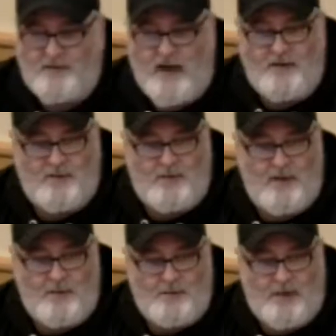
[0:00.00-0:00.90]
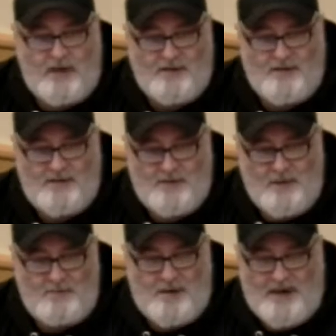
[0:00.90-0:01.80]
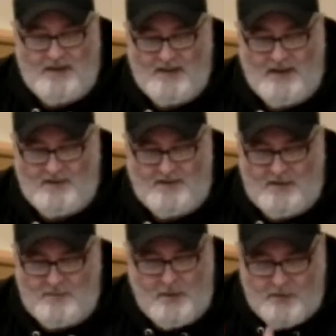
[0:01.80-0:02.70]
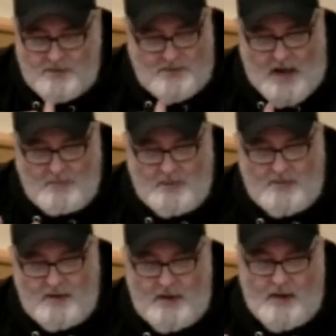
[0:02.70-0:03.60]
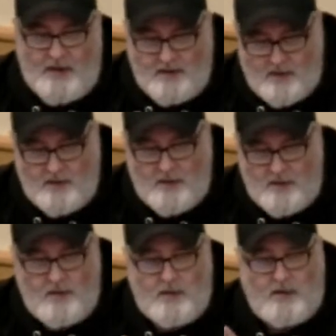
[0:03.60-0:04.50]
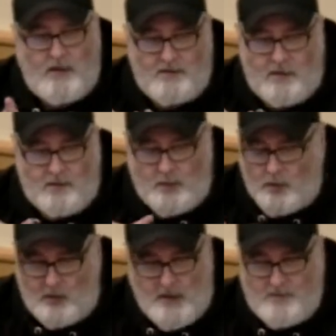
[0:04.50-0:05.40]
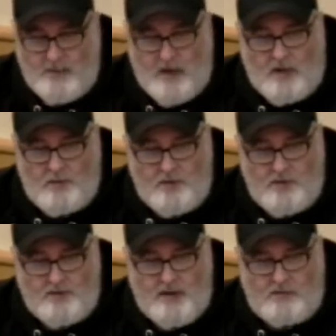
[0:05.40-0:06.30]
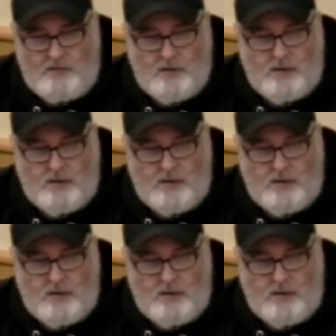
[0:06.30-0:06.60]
guys around the putt doing a putt, that's not something you would stop and say, hey, that's totally up to the golf course itself.